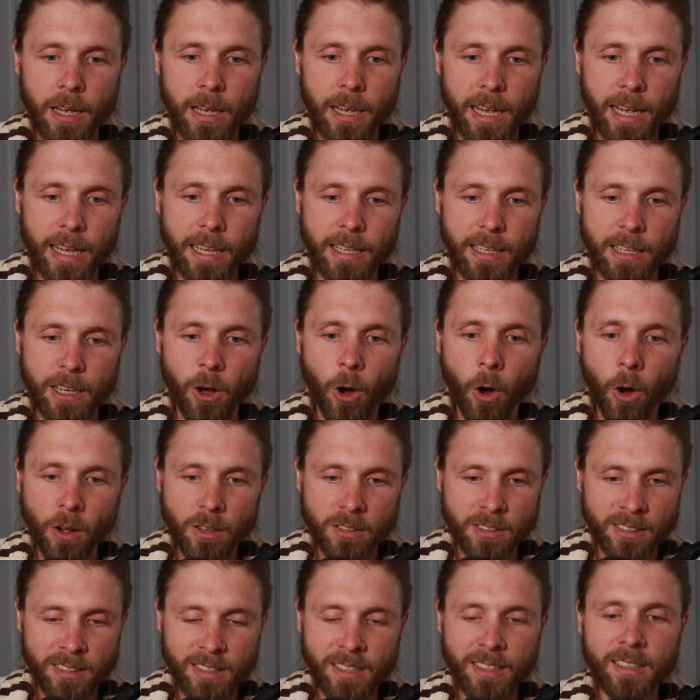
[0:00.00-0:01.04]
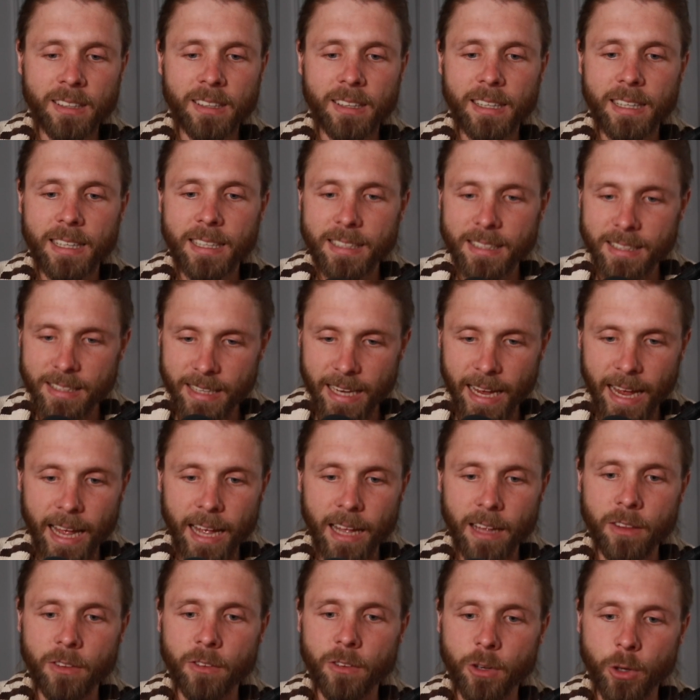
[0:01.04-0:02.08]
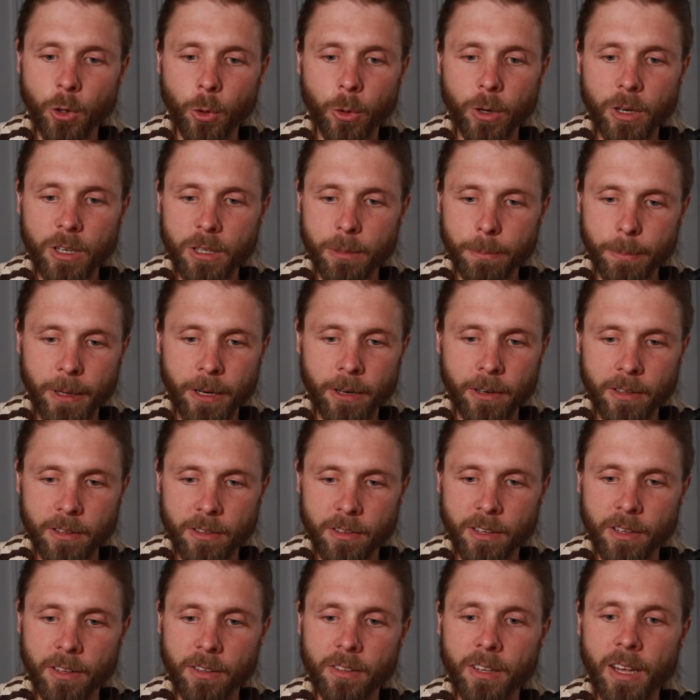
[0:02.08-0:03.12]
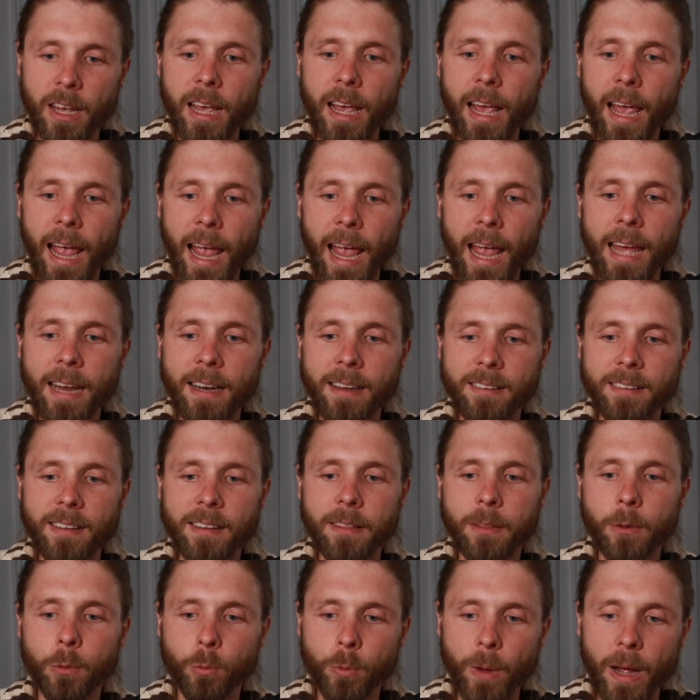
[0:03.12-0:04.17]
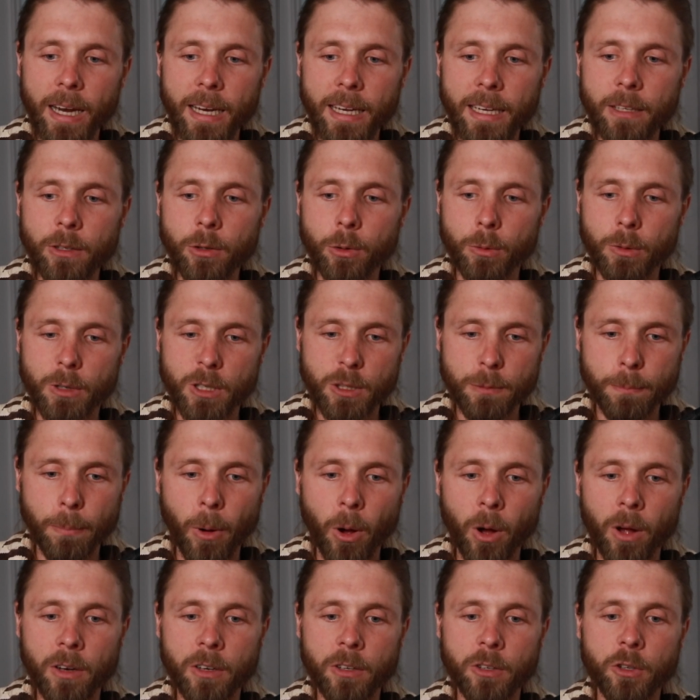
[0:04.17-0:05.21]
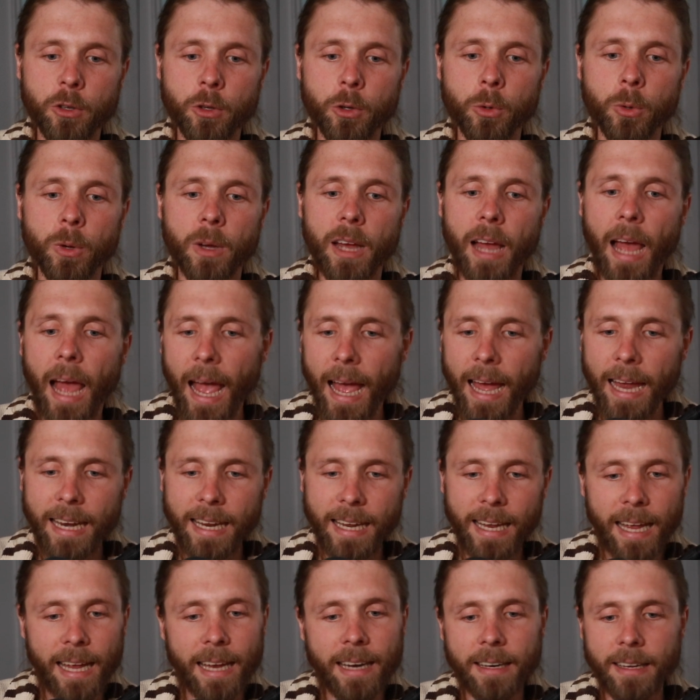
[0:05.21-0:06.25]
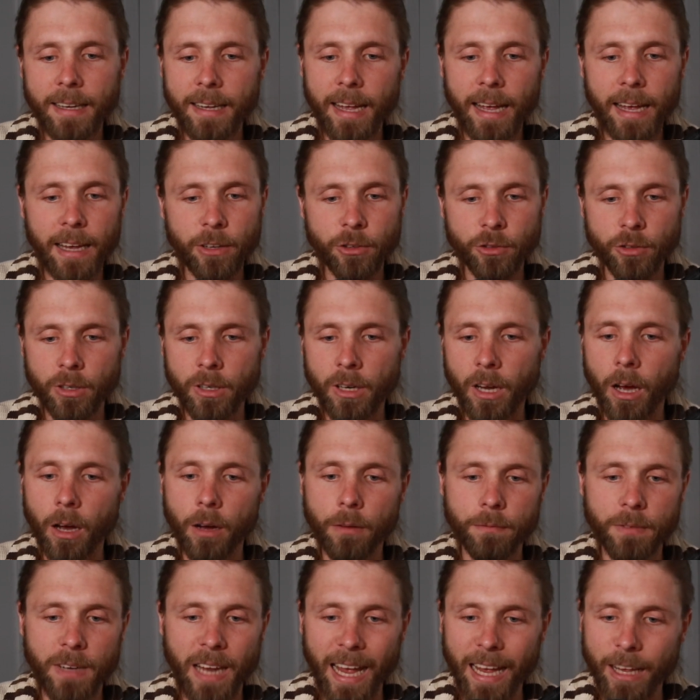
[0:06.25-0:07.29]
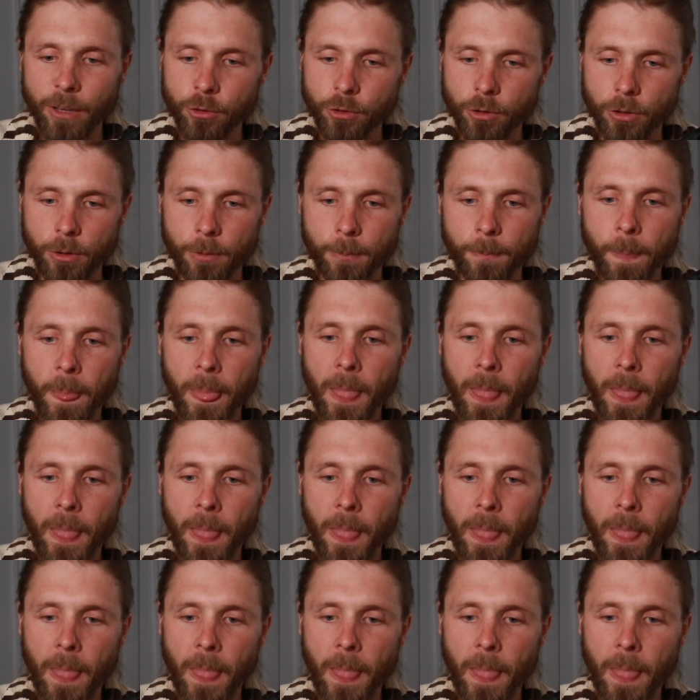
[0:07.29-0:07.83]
It constantly scans your experiences and is at the ready to respond to any indication of danger.